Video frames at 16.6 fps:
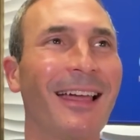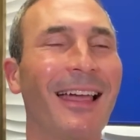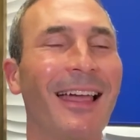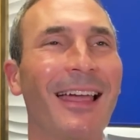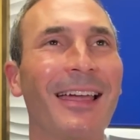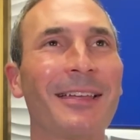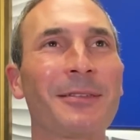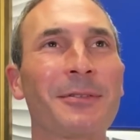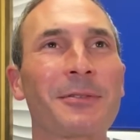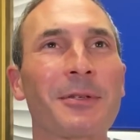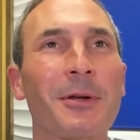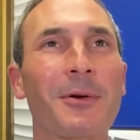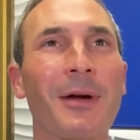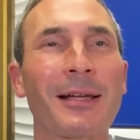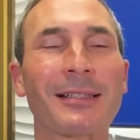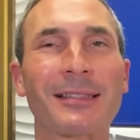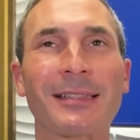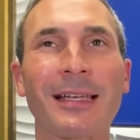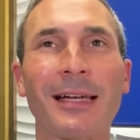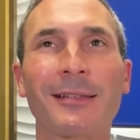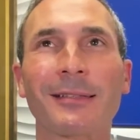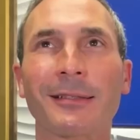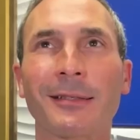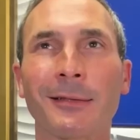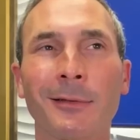and so I decided, I
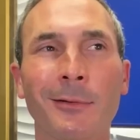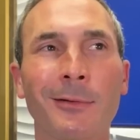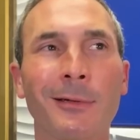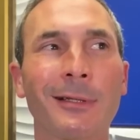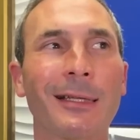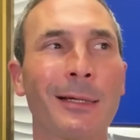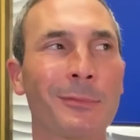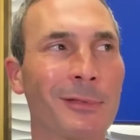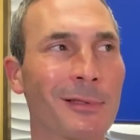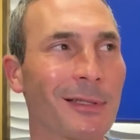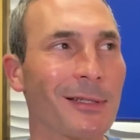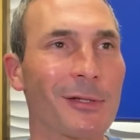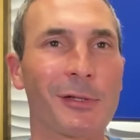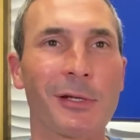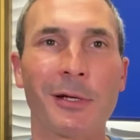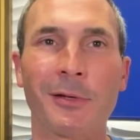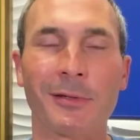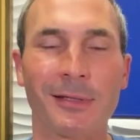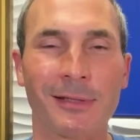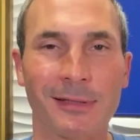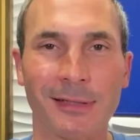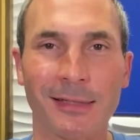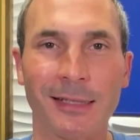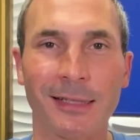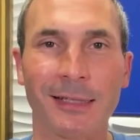was like, you know what, I'm just going to share this
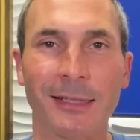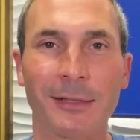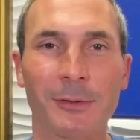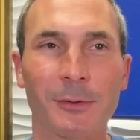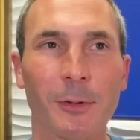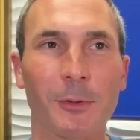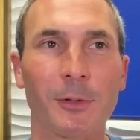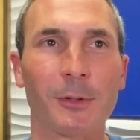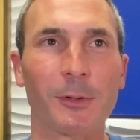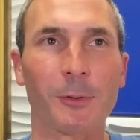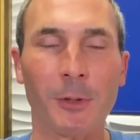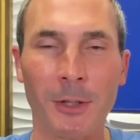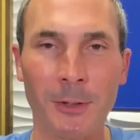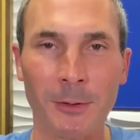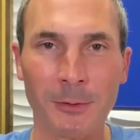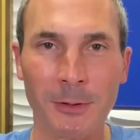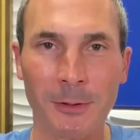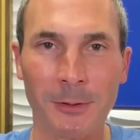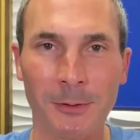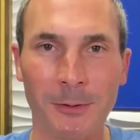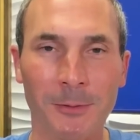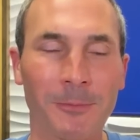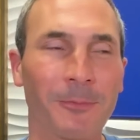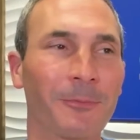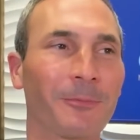today so that you all
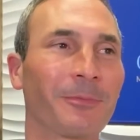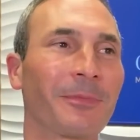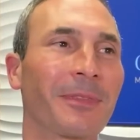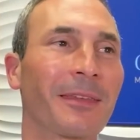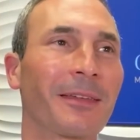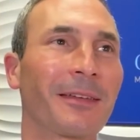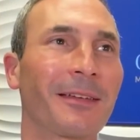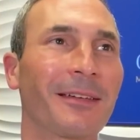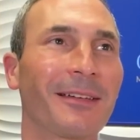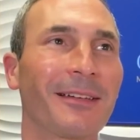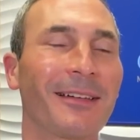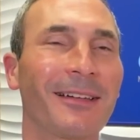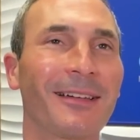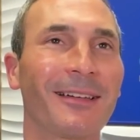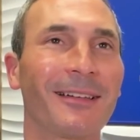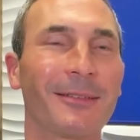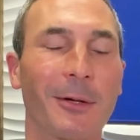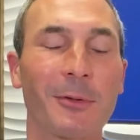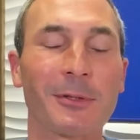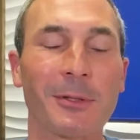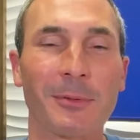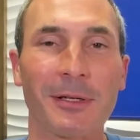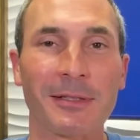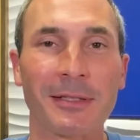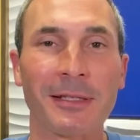know uh, I was
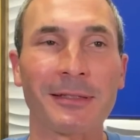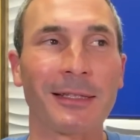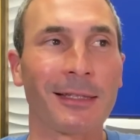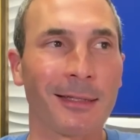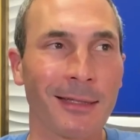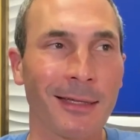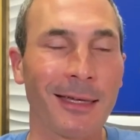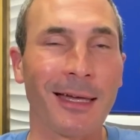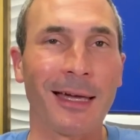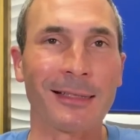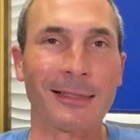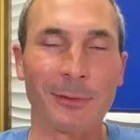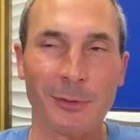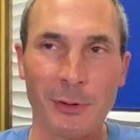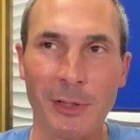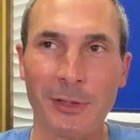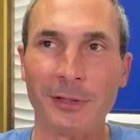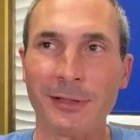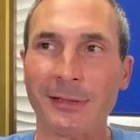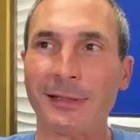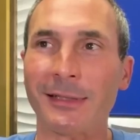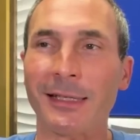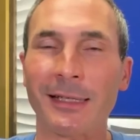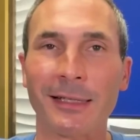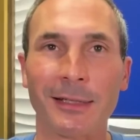talking about Sunday. I said, I'm going to share this
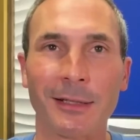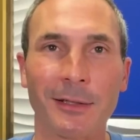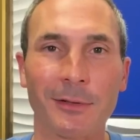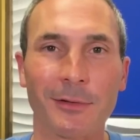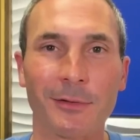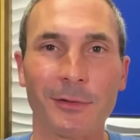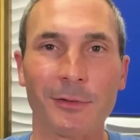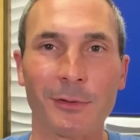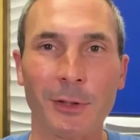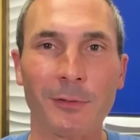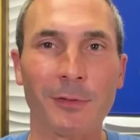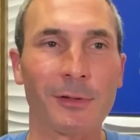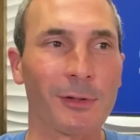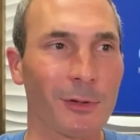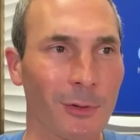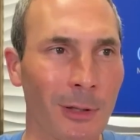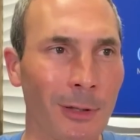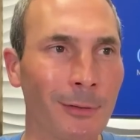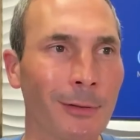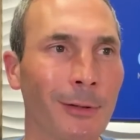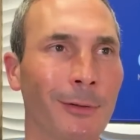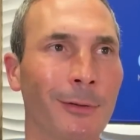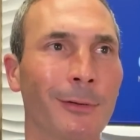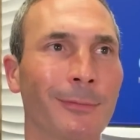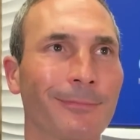today, service, so y'all
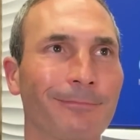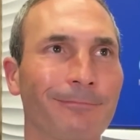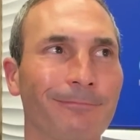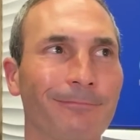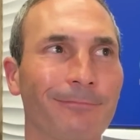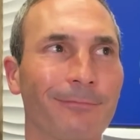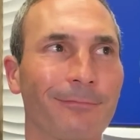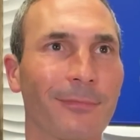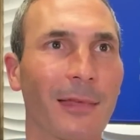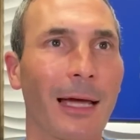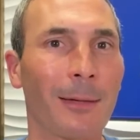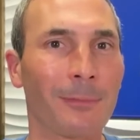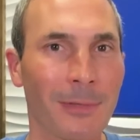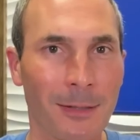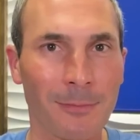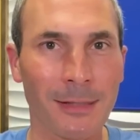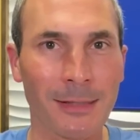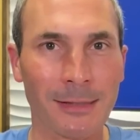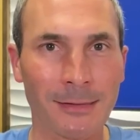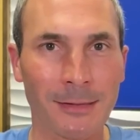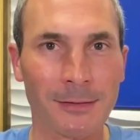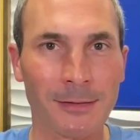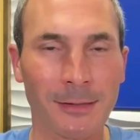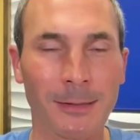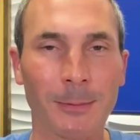know I'm not making
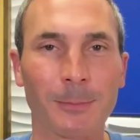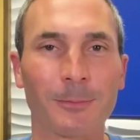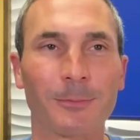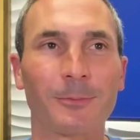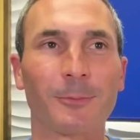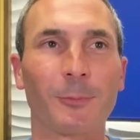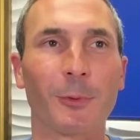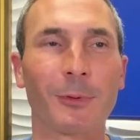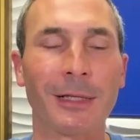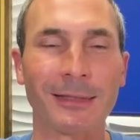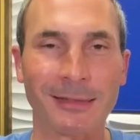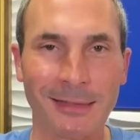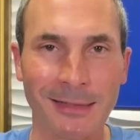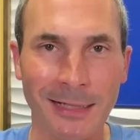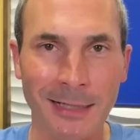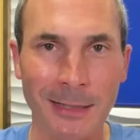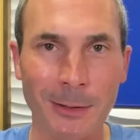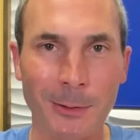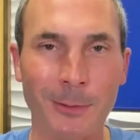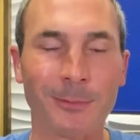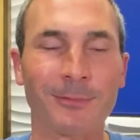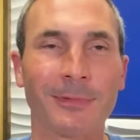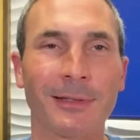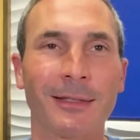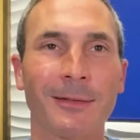this up. We're not
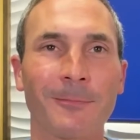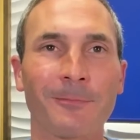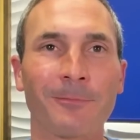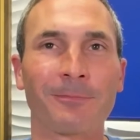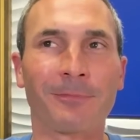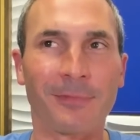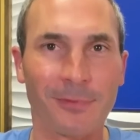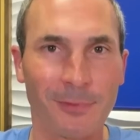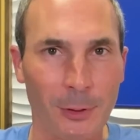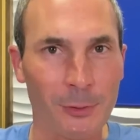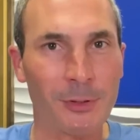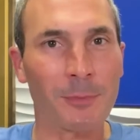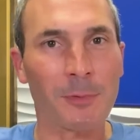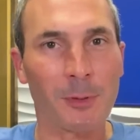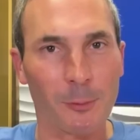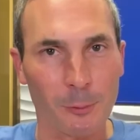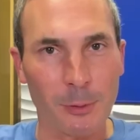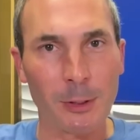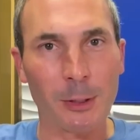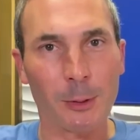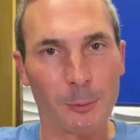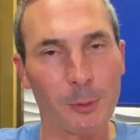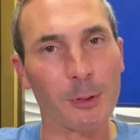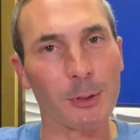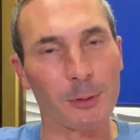denial. There's something really,
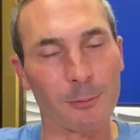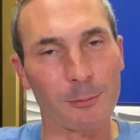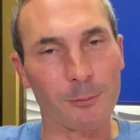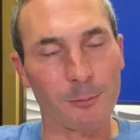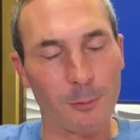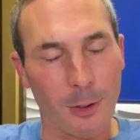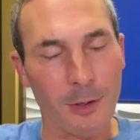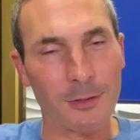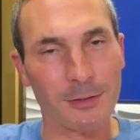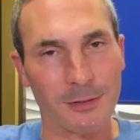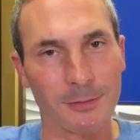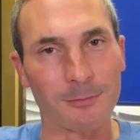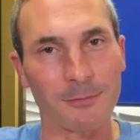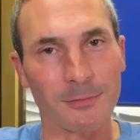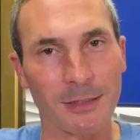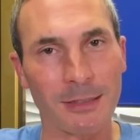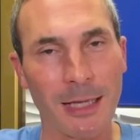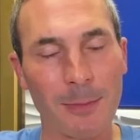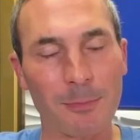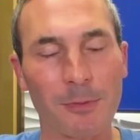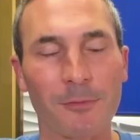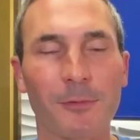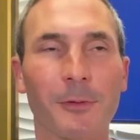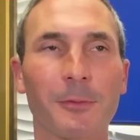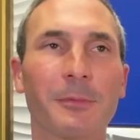really awesome that
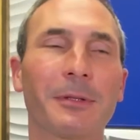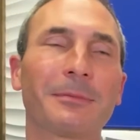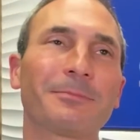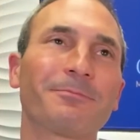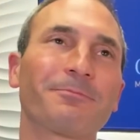happened for me.